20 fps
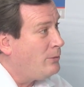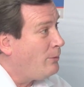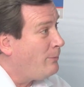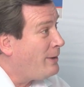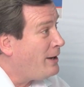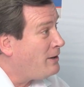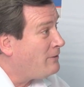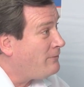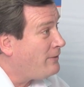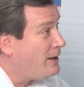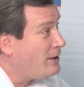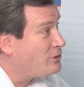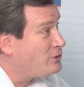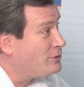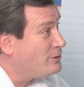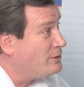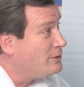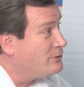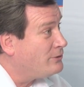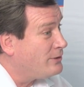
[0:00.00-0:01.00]
their
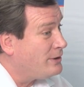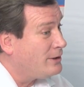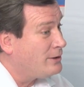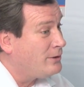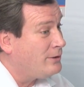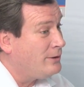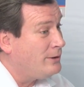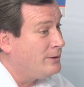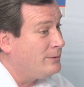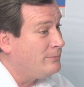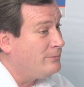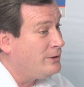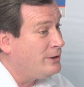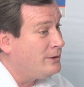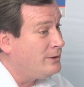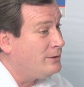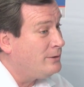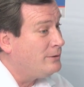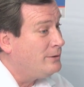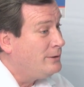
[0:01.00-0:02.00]
manufacturers that um,
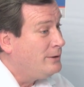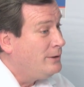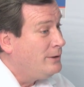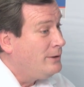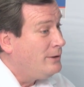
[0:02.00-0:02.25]
you know